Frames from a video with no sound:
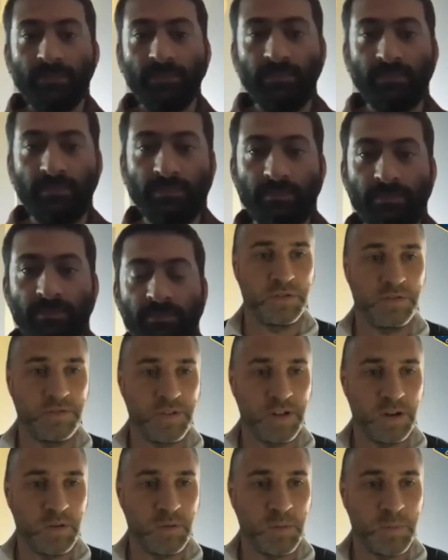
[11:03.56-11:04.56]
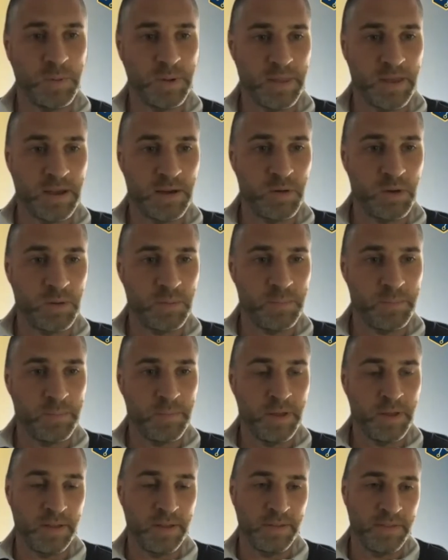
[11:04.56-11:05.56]
Just to follow up on that
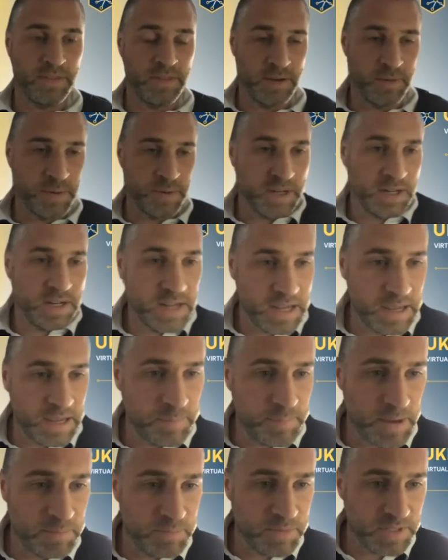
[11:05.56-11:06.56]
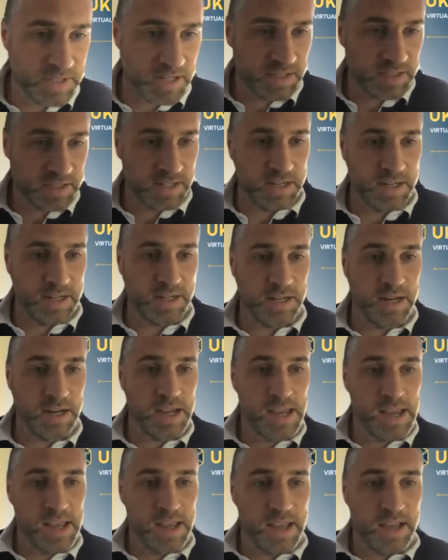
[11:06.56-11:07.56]
one, Ben was asking,
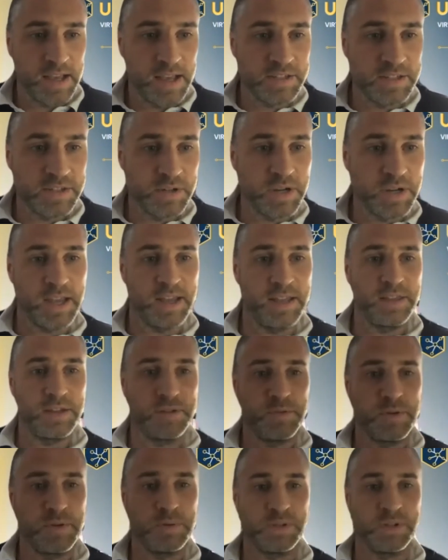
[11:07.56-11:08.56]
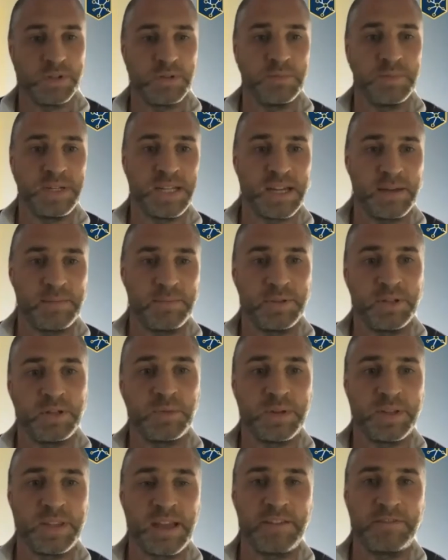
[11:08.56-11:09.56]
so can the root zone be tampered with
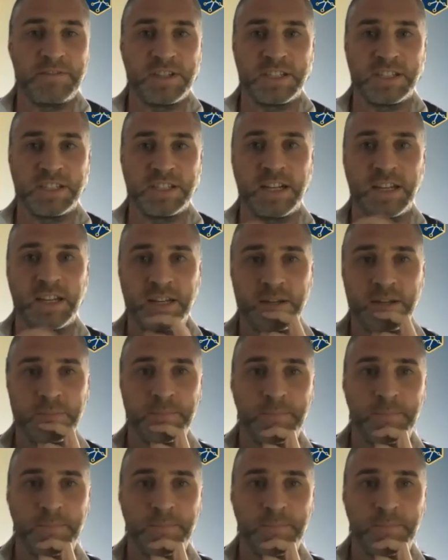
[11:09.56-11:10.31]
after syncing?